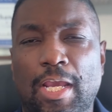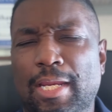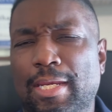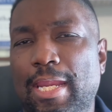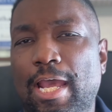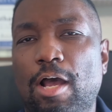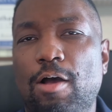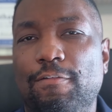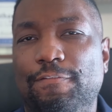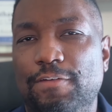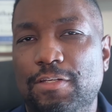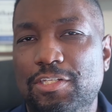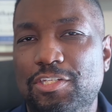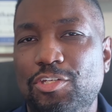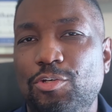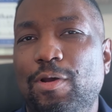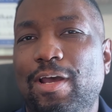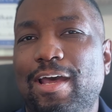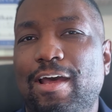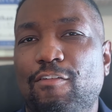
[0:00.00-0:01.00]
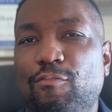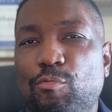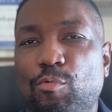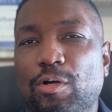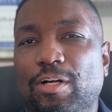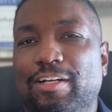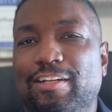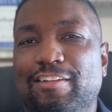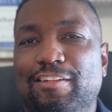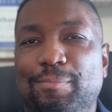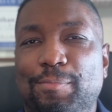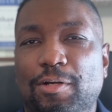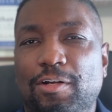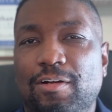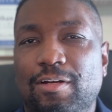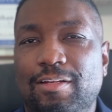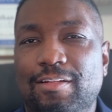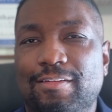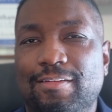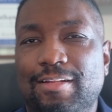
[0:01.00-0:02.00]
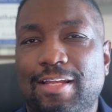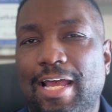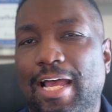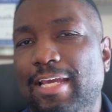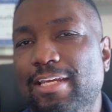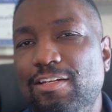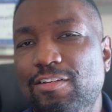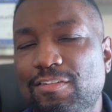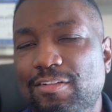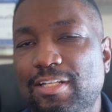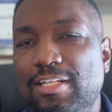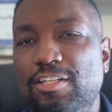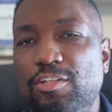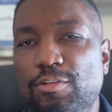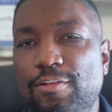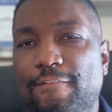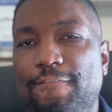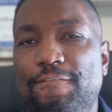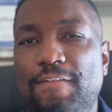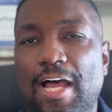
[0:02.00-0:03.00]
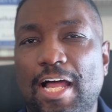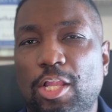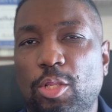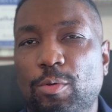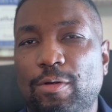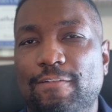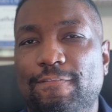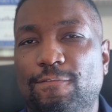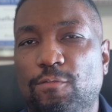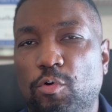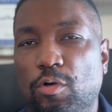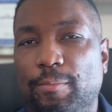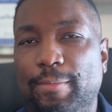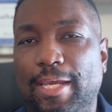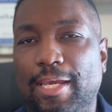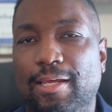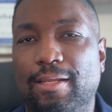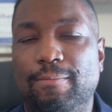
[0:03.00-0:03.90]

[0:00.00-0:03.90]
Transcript: Now, if you do have work experience, I usually do the following format: